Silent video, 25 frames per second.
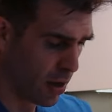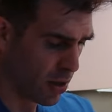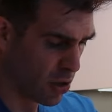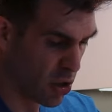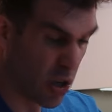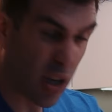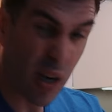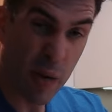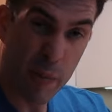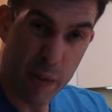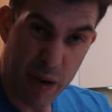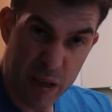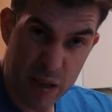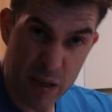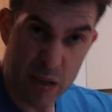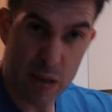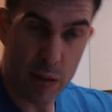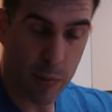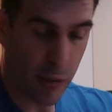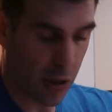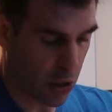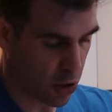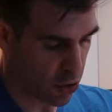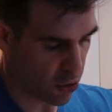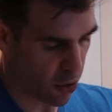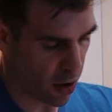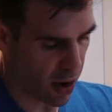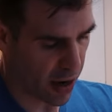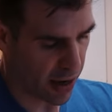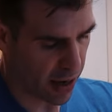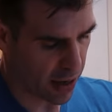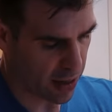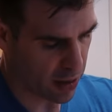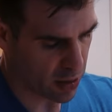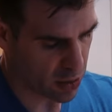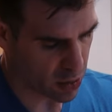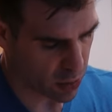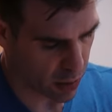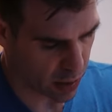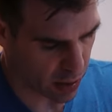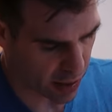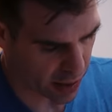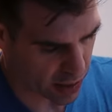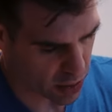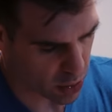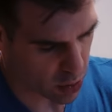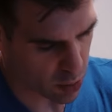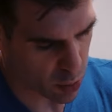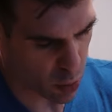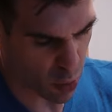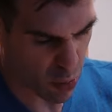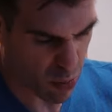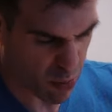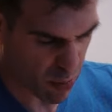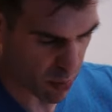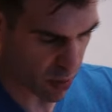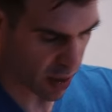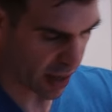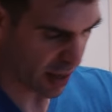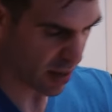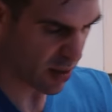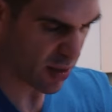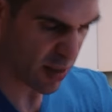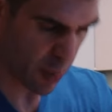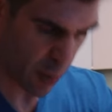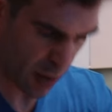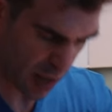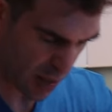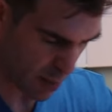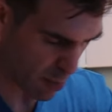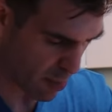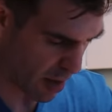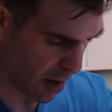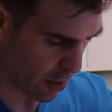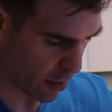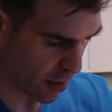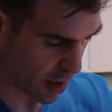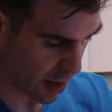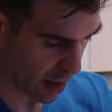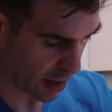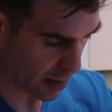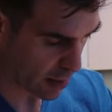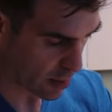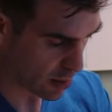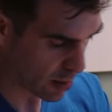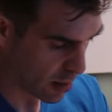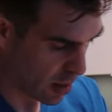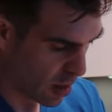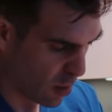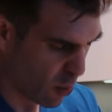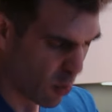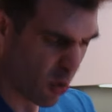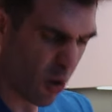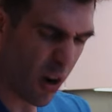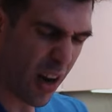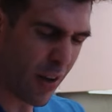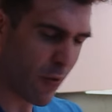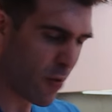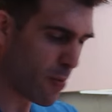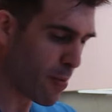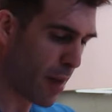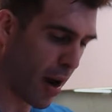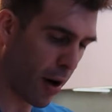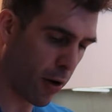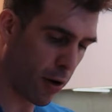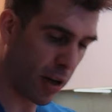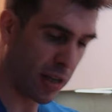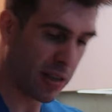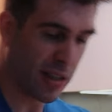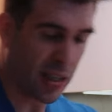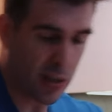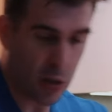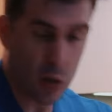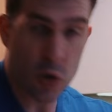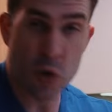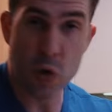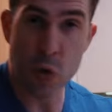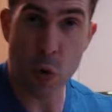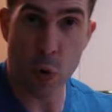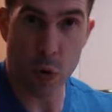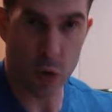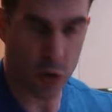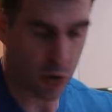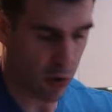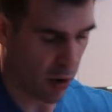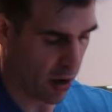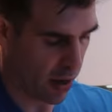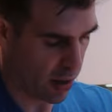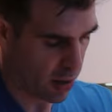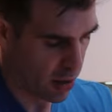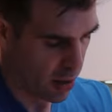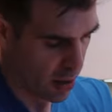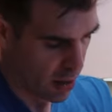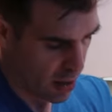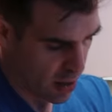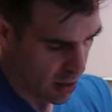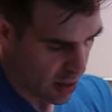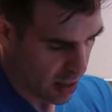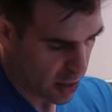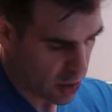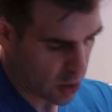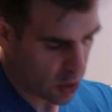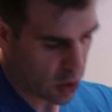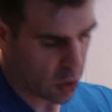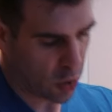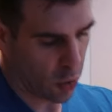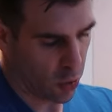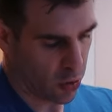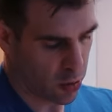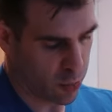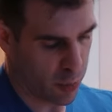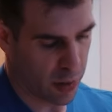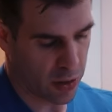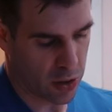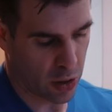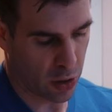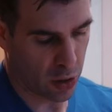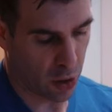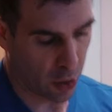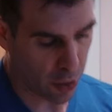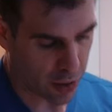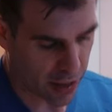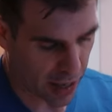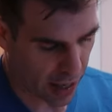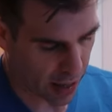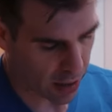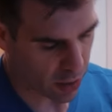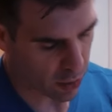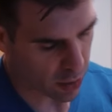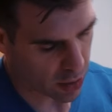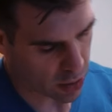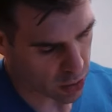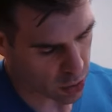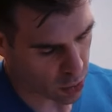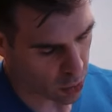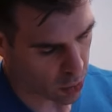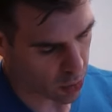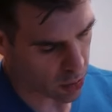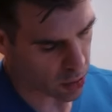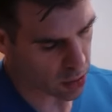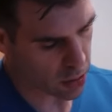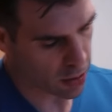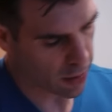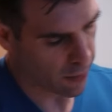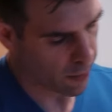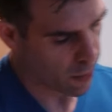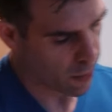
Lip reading: Chicken breast is a bit drier, so I like to use more, like some of these marinades. Well, not even marinades, that's a sauce, right? It's a sauce, but it's a low-calorie sauce.